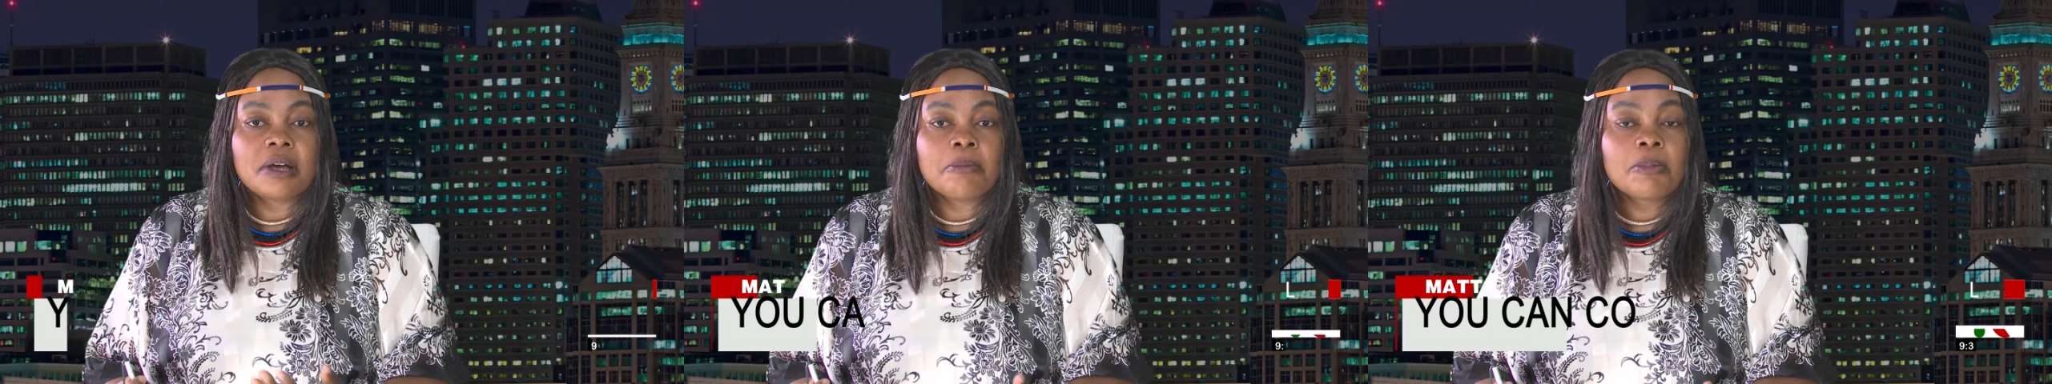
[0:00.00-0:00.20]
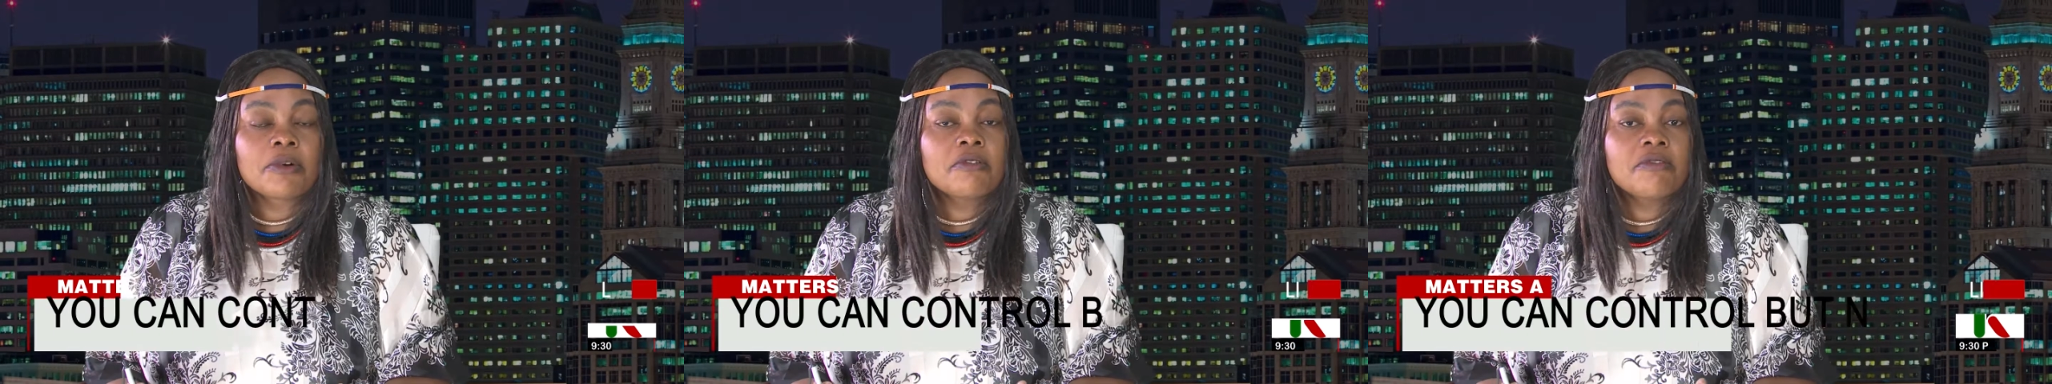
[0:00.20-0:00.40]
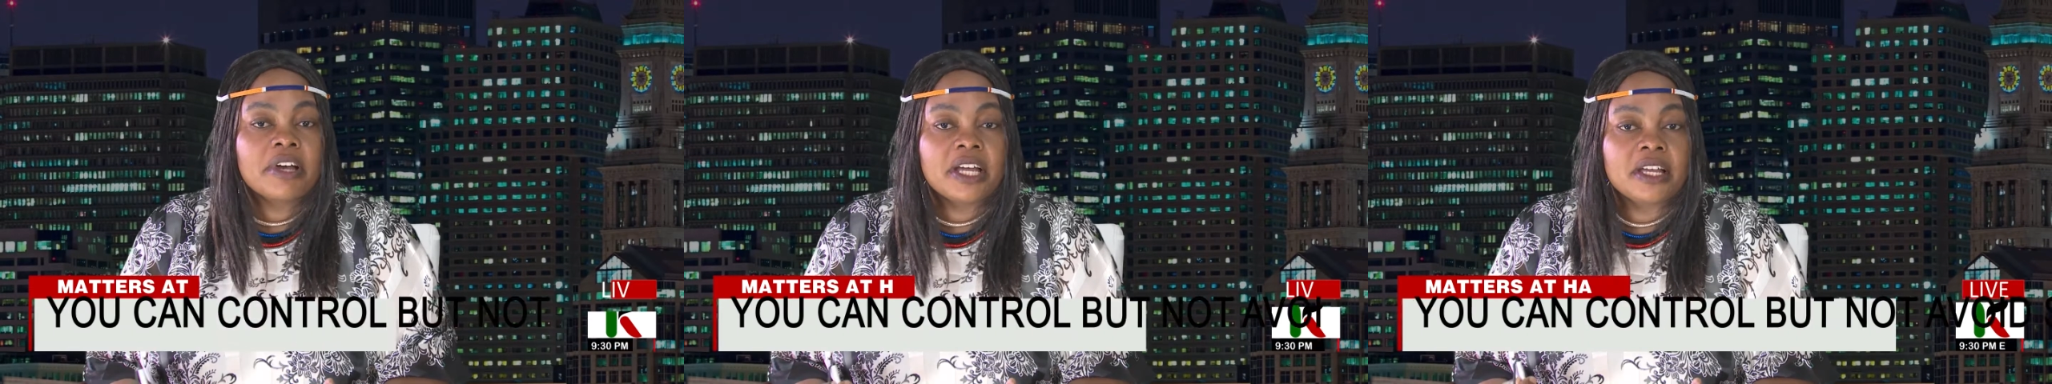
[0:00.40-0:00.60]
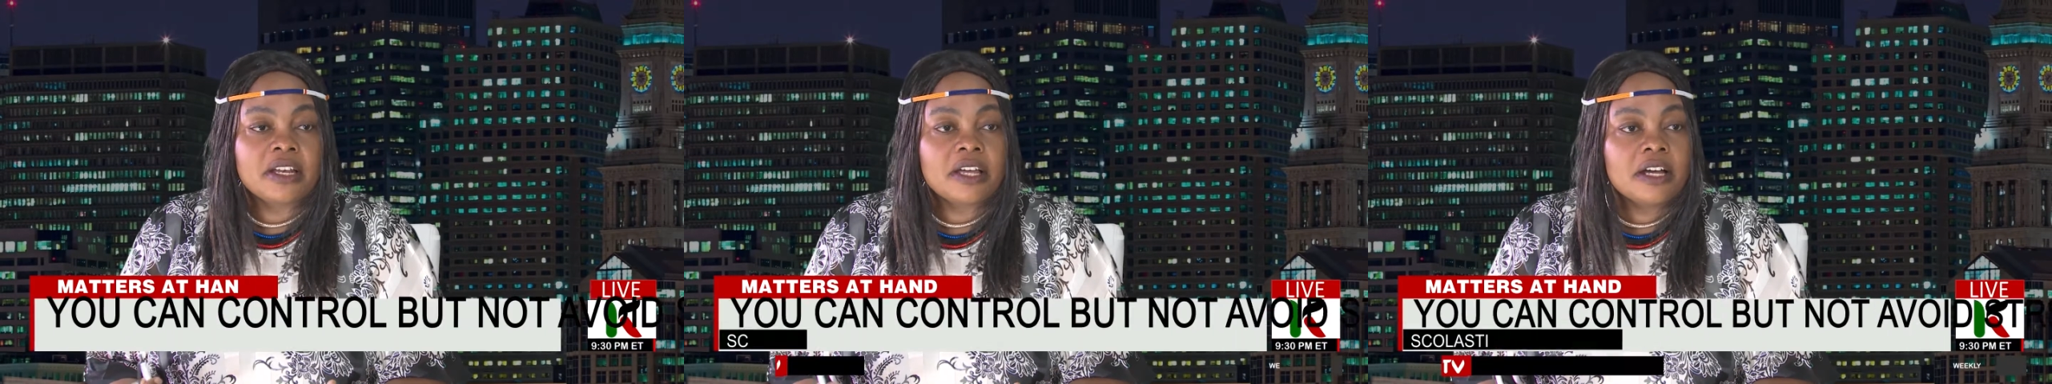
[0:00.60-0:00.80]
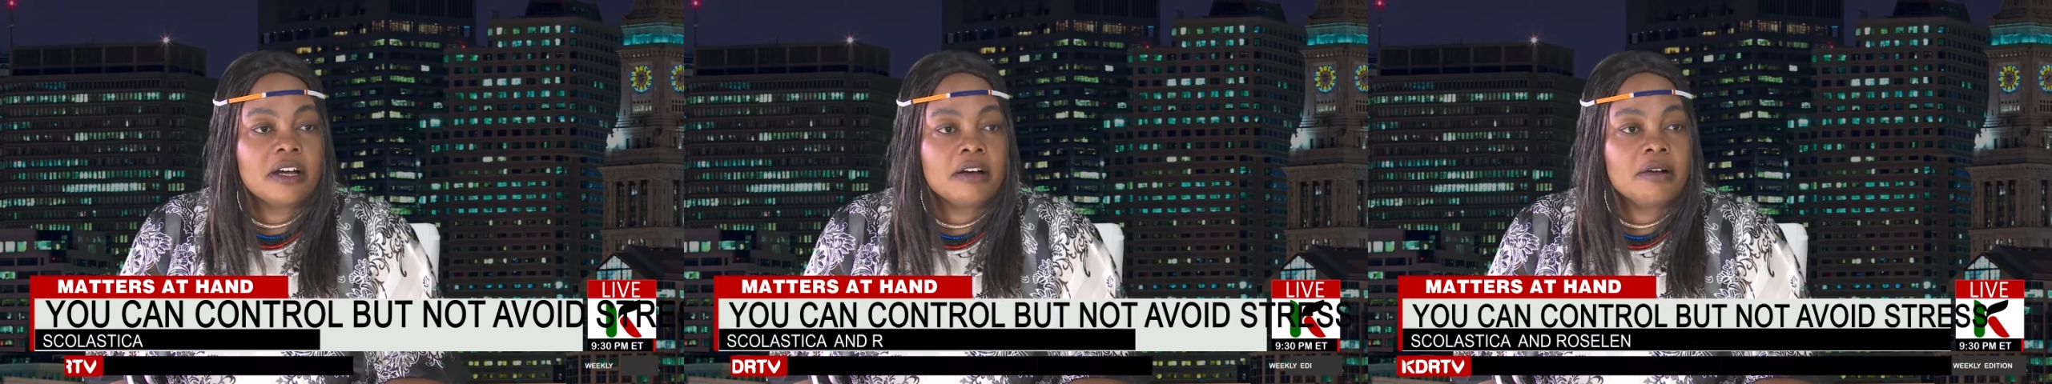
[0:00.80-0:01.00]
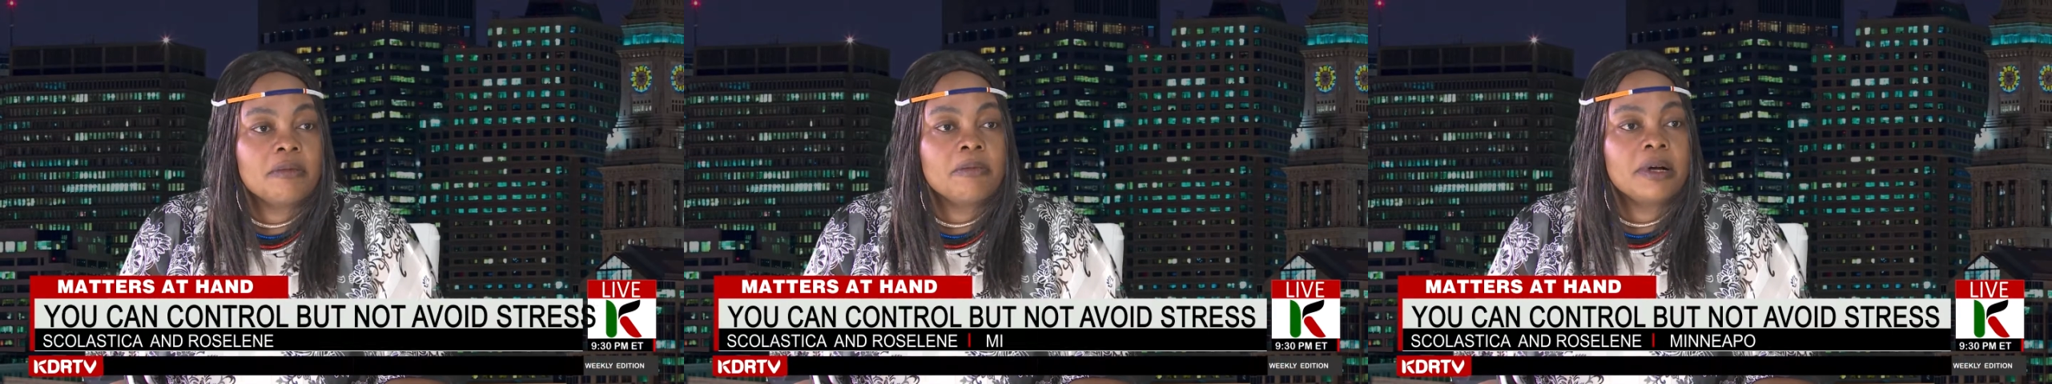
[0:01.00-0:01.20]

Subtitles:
provide help